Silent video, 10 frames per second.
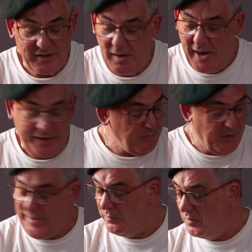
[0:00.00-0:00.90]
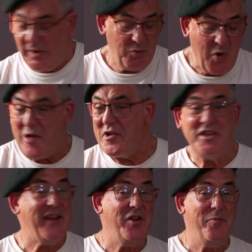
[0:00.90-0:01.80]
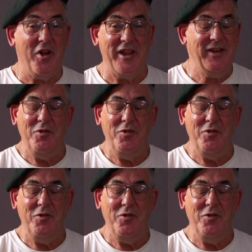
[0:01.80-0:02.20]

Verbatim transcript: So, hey, hey, What? where is everybody?